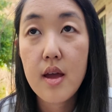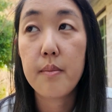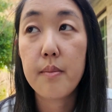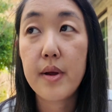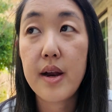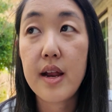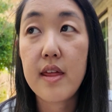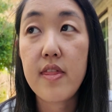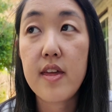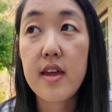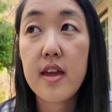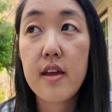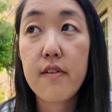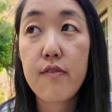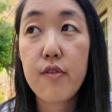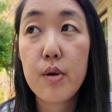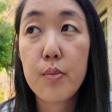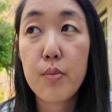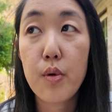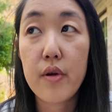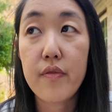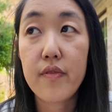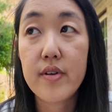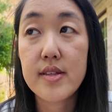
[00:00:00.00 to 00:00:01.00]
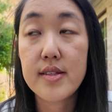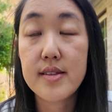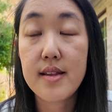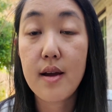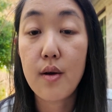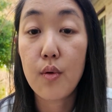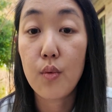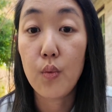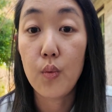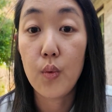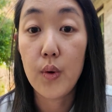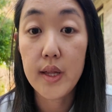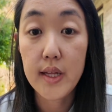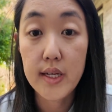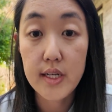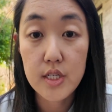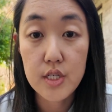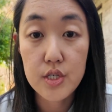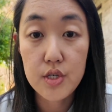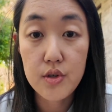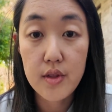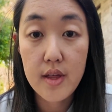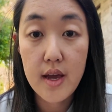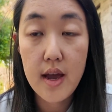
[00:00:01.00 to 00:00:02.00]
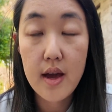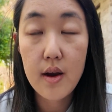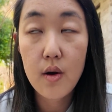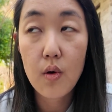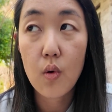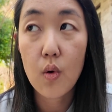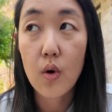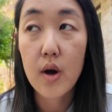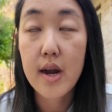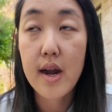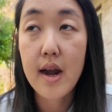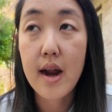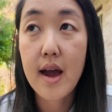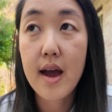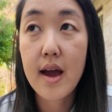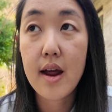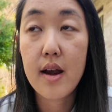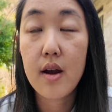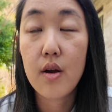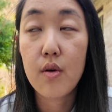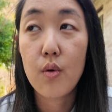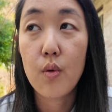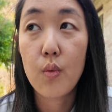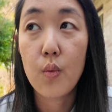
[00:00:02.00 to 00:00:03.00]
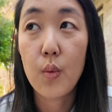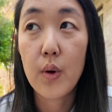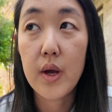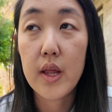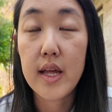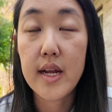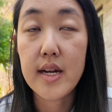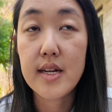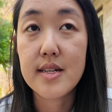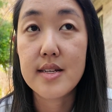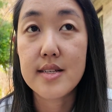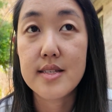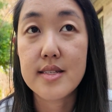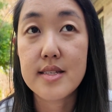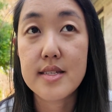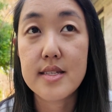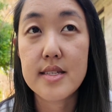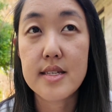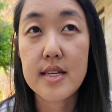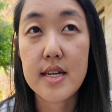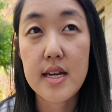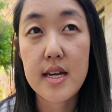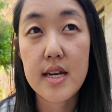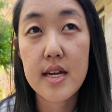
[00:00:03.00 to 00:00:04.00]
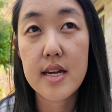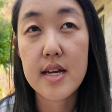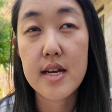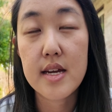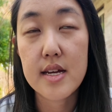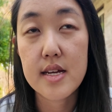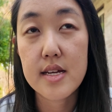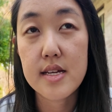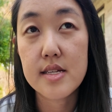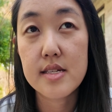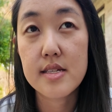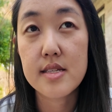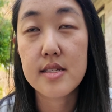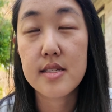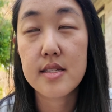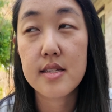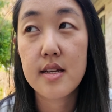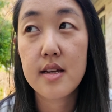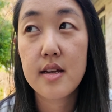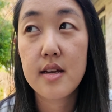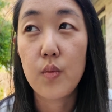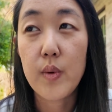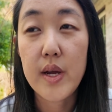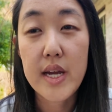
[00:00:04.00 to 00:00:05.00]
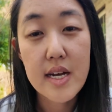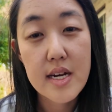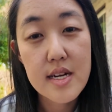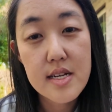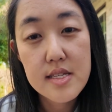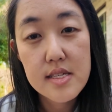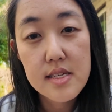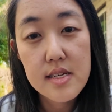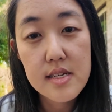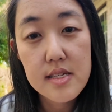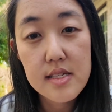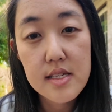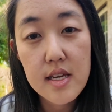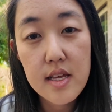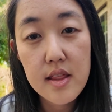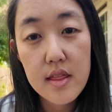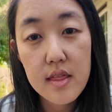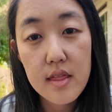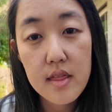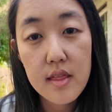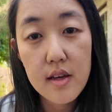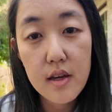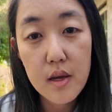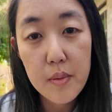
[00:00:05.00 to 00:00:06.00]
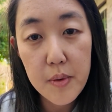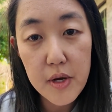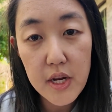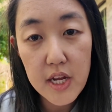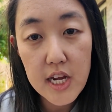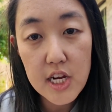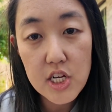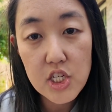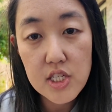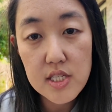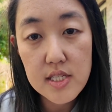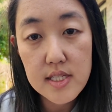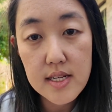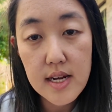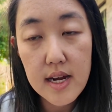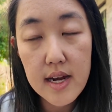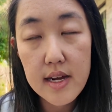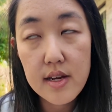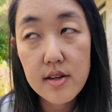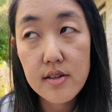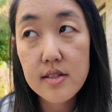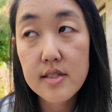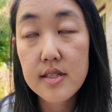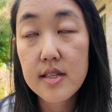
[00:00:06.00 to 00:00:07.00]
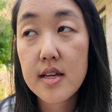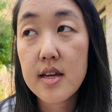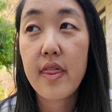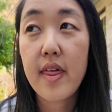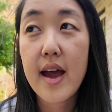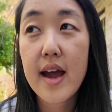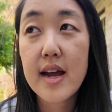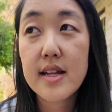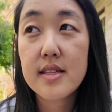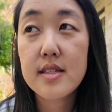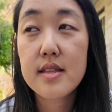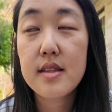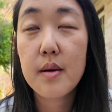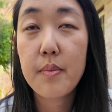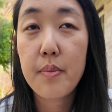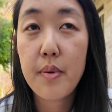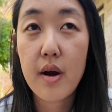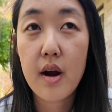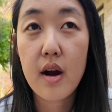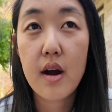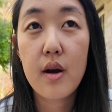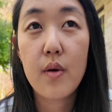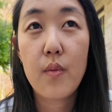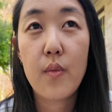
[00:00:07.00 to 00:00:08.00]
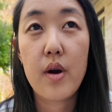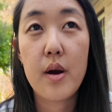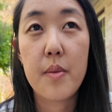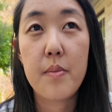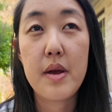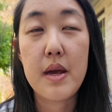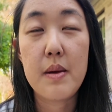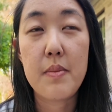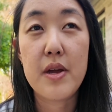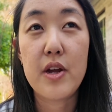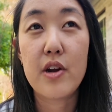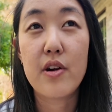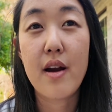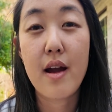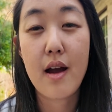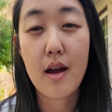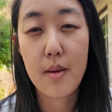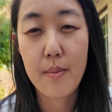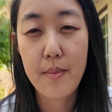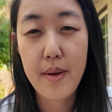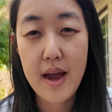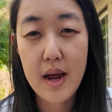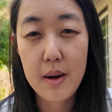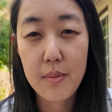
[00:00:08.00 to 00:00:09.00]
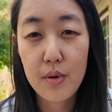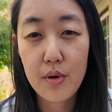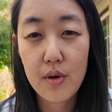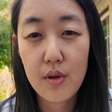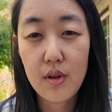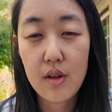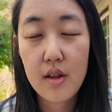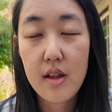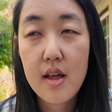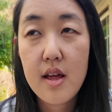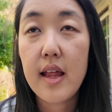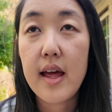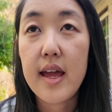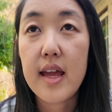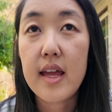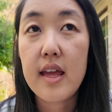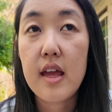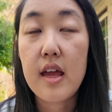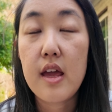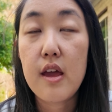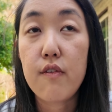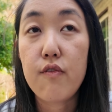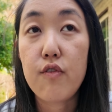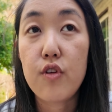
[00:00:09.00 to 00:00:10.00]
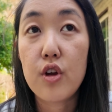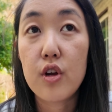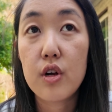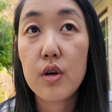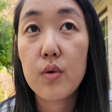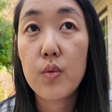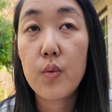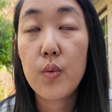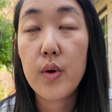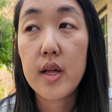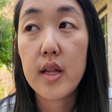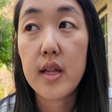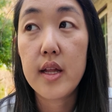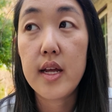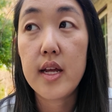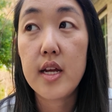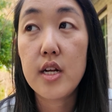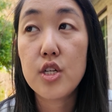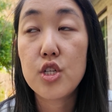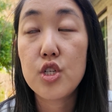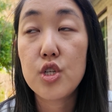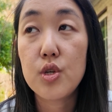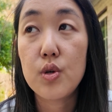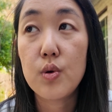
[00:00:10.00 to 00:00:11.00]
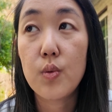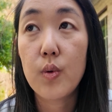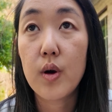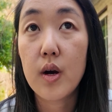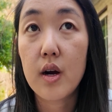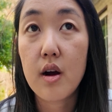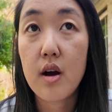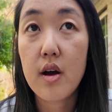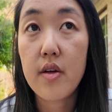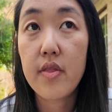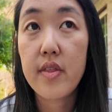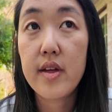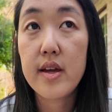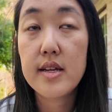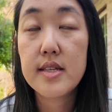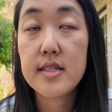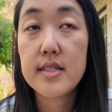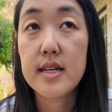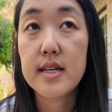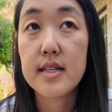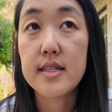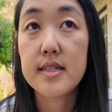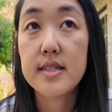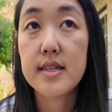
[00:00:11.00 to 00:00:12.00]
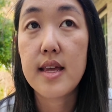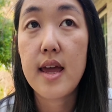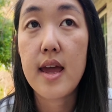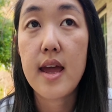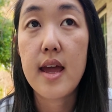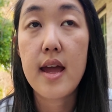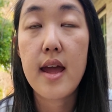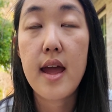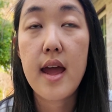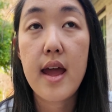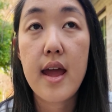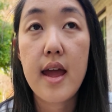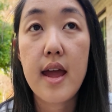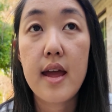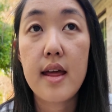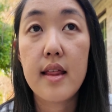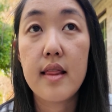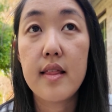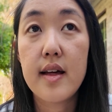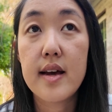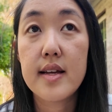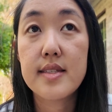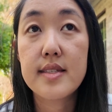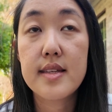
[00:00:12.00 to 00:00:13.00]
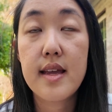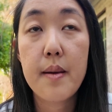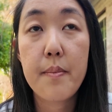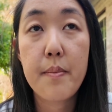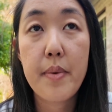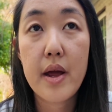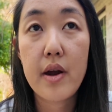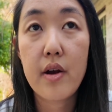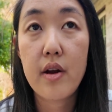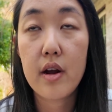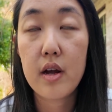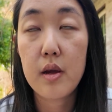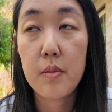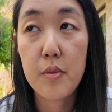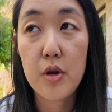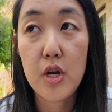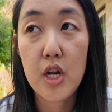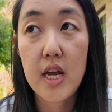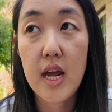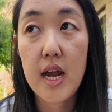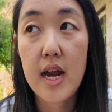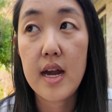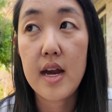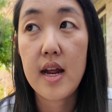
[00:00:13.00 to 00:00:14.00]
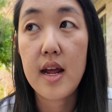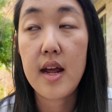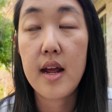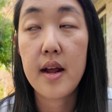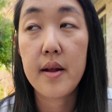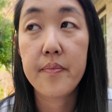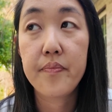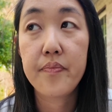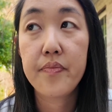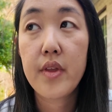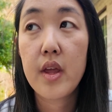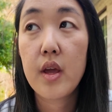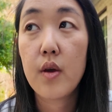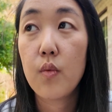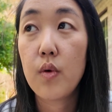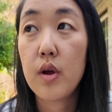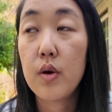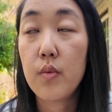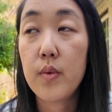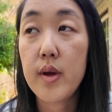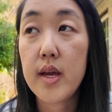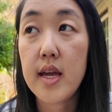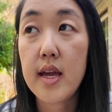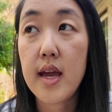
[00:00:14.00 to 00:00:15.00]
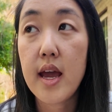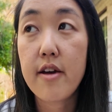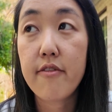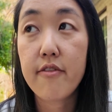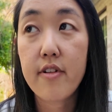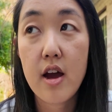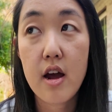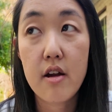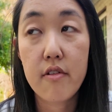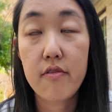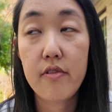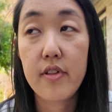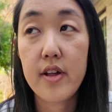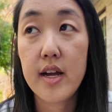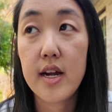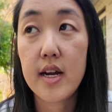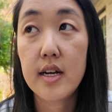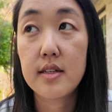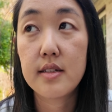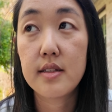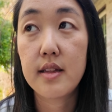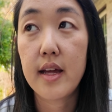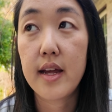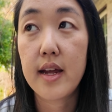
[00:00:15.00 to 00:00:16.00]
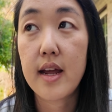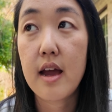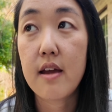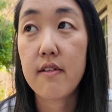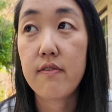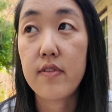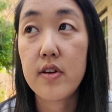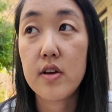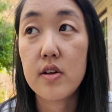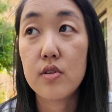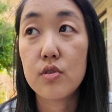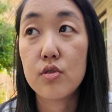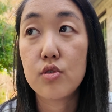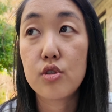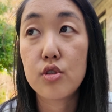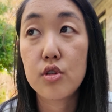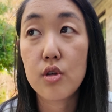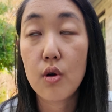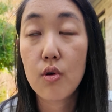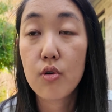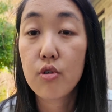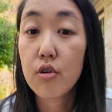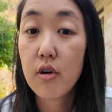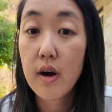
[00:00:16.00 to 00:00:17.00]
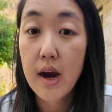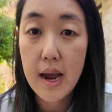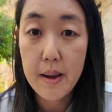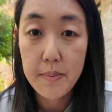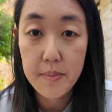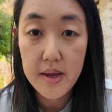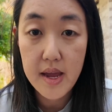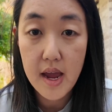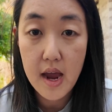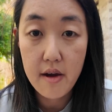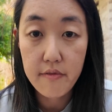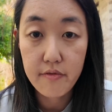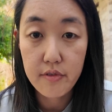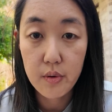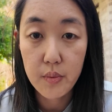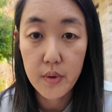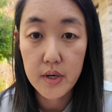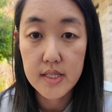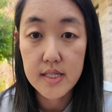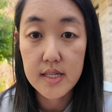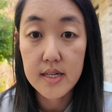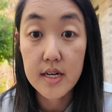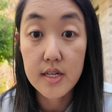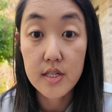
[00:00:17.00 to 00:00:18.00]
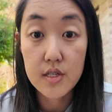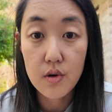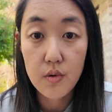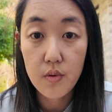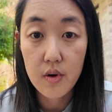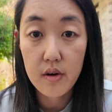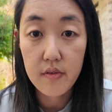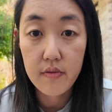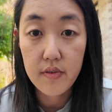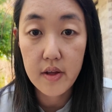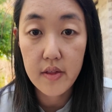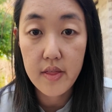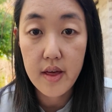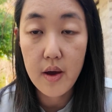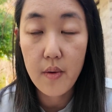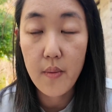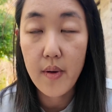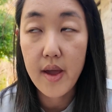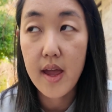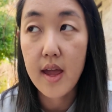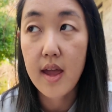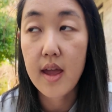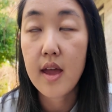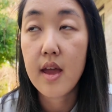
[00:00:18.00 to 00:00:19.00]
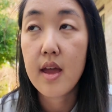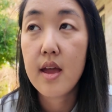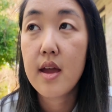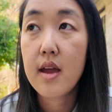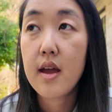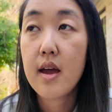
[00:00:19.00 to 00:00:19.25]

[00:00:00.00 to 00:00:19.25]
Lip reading: But I think if your boyfriend's not willing to do that, or not willing to see his weaknesses in the communication styles, that's the part where maybe you're not compatible. Like, if you're willing to work on this and say, hey, let's get better at communicating when we have conflict. Like, I feel so crappy afterwards and I don't want to feel that way.